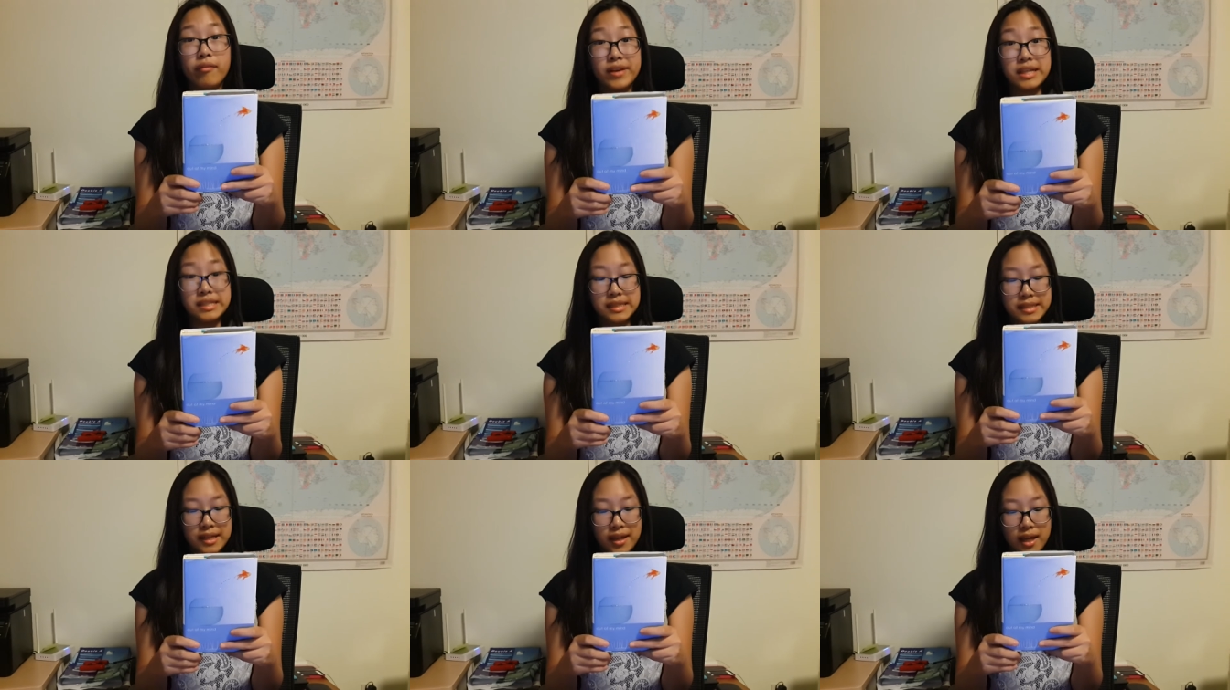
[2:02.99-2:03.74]
of
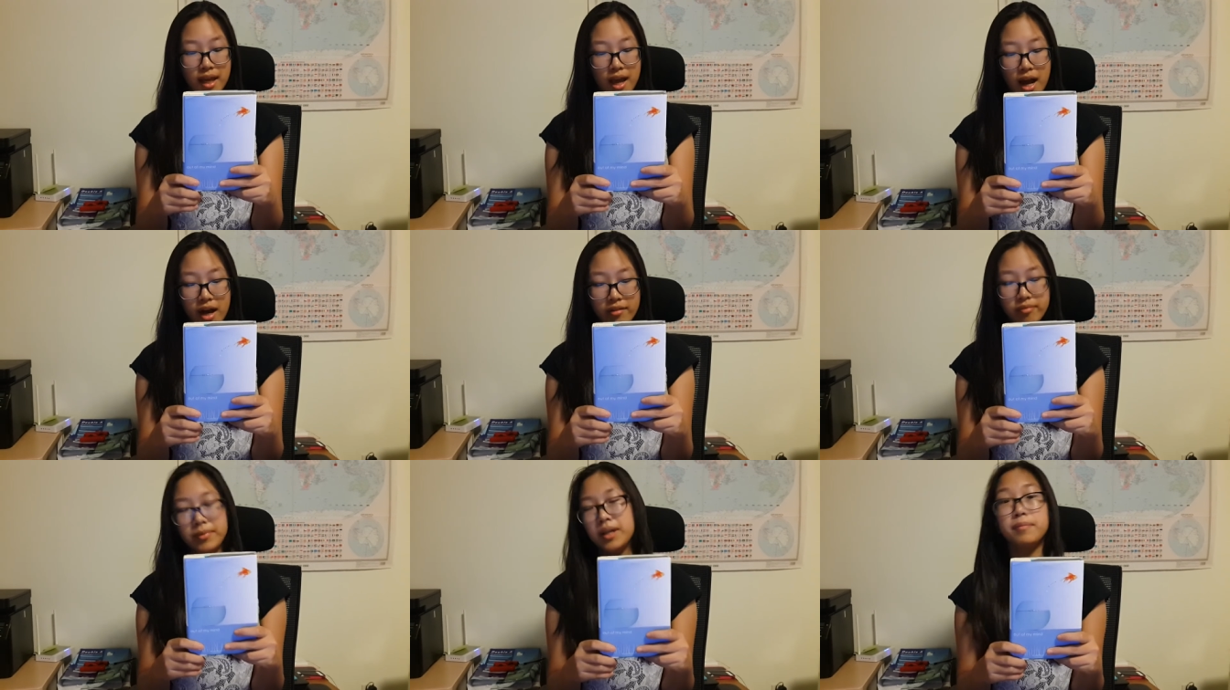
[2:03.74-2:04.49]
events. Out
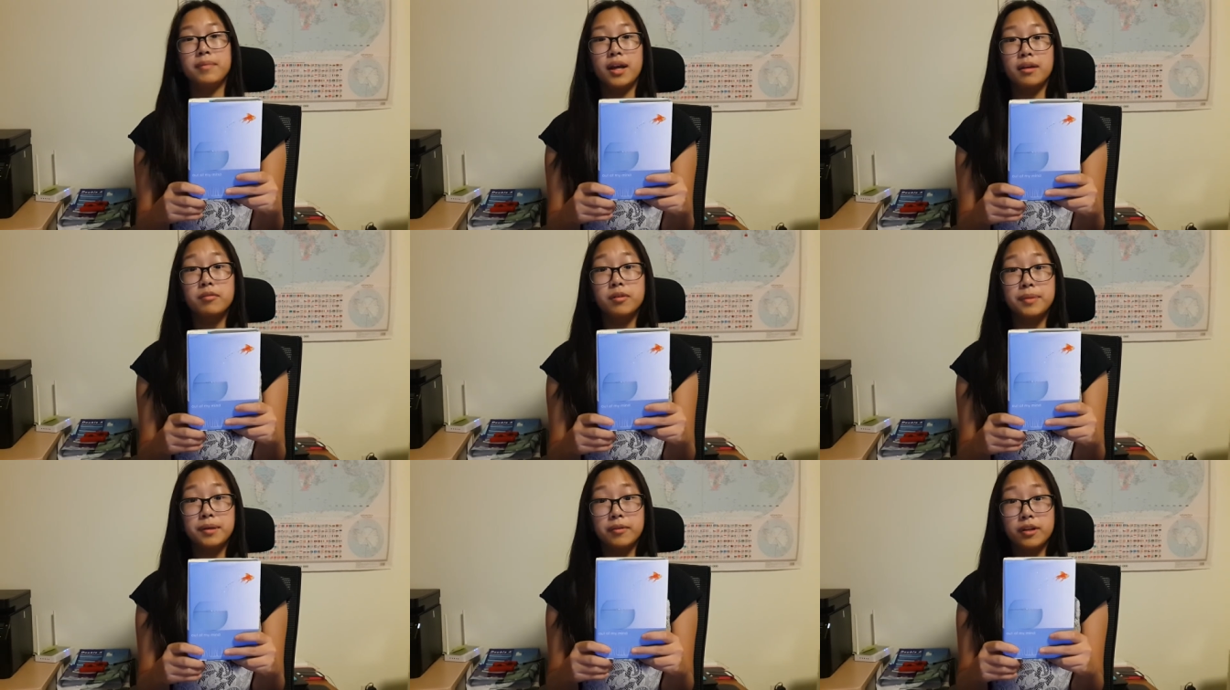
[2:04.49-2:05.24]
of My Mind will
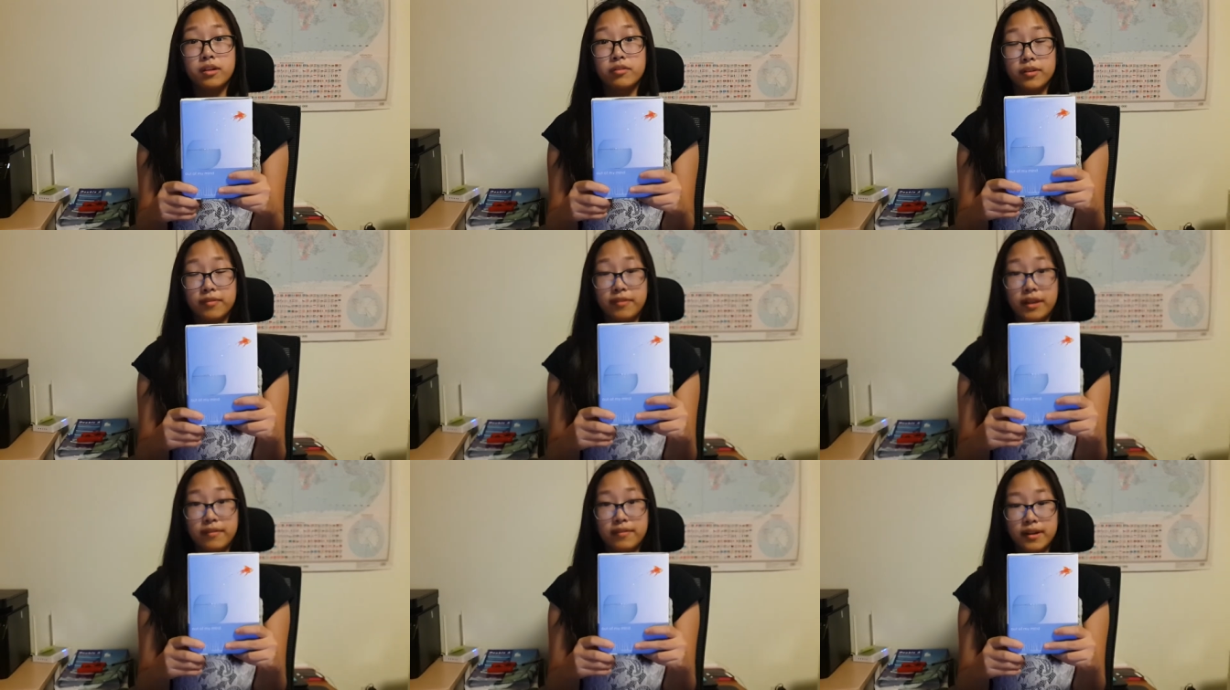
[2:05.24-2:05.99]
be one of your
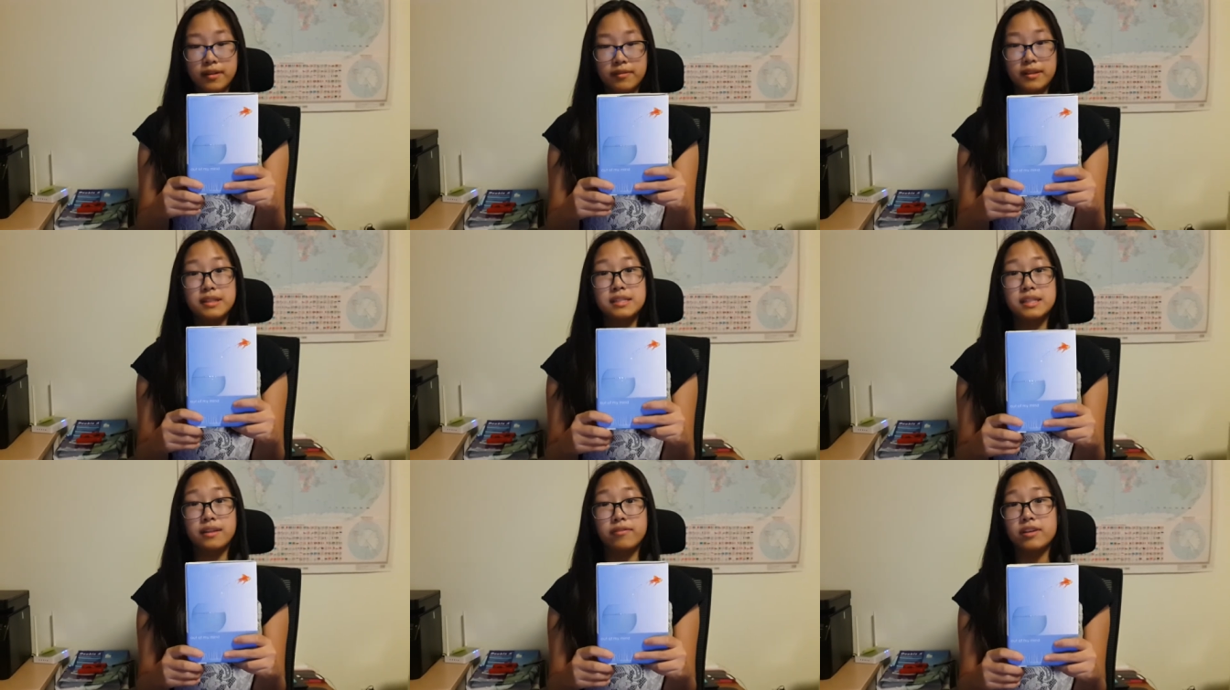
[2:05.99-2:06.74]
favorite
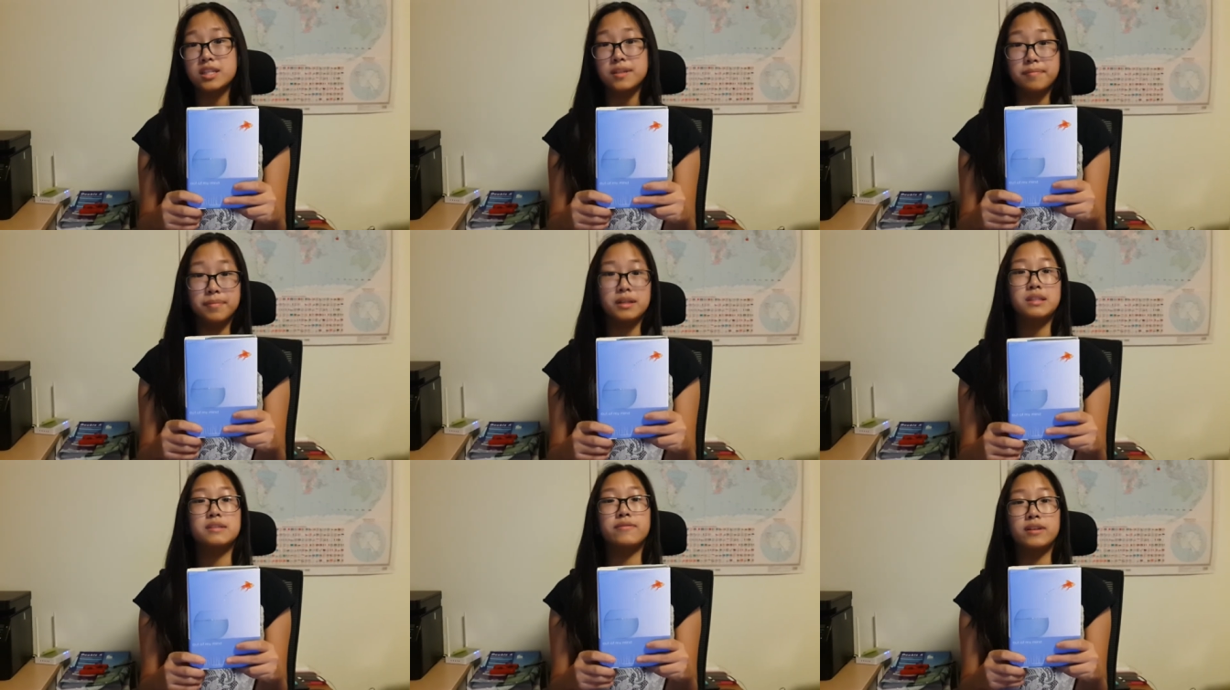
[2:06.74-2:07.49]
realistic fiction
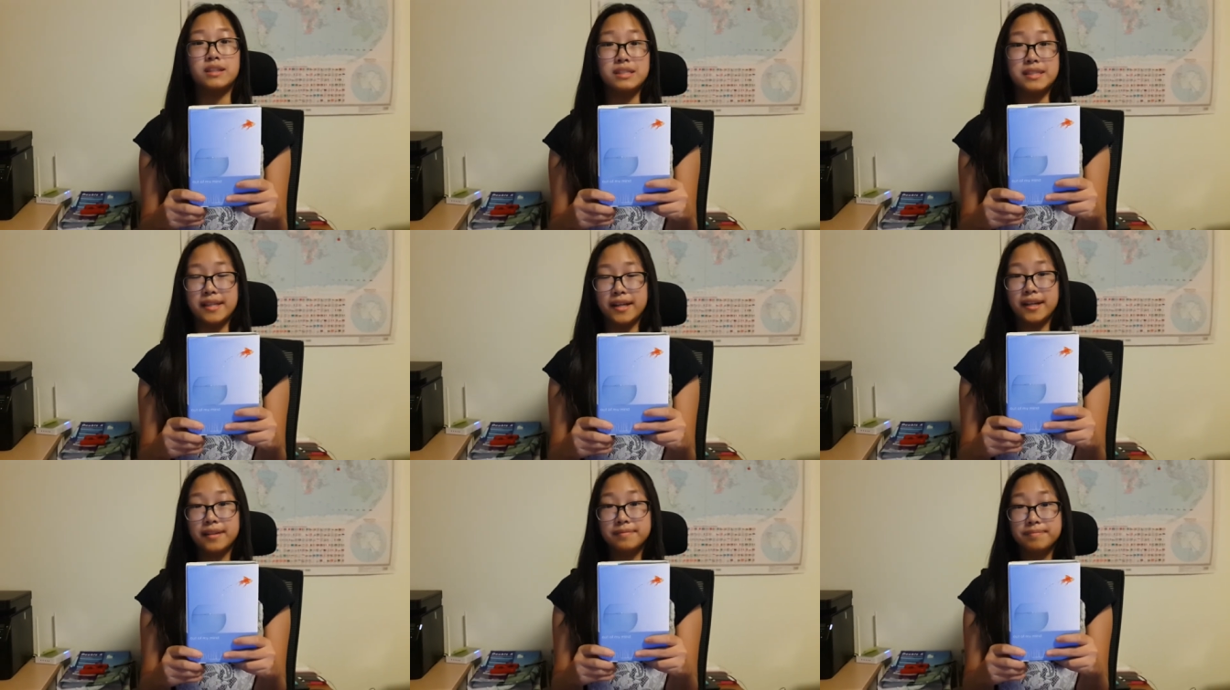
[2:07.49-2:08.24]
books for this
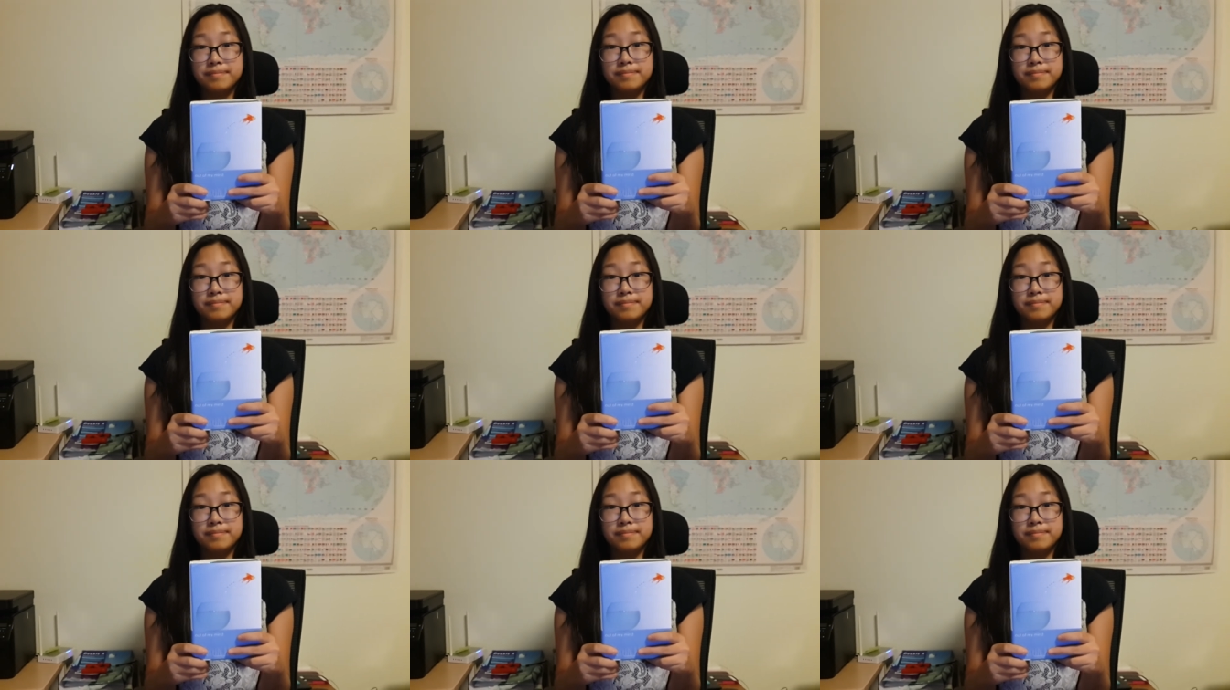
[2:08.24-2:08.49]
year.